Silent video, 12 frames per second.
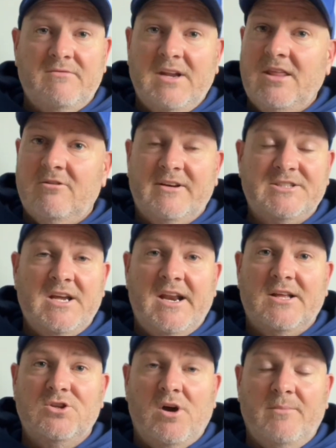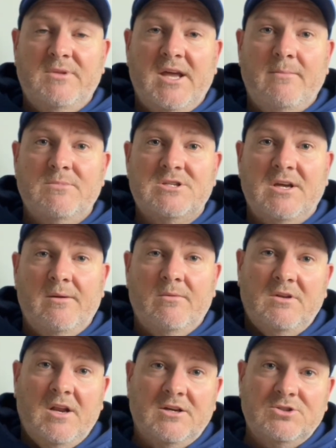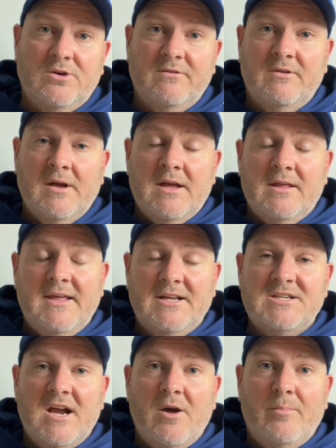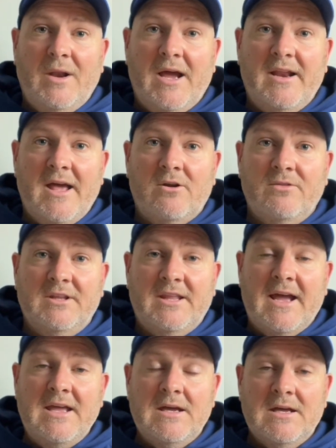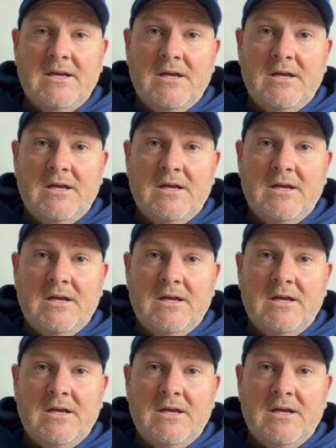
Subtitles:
Neither of us had our top team, so that, you know, sort of that's how it played out on the day.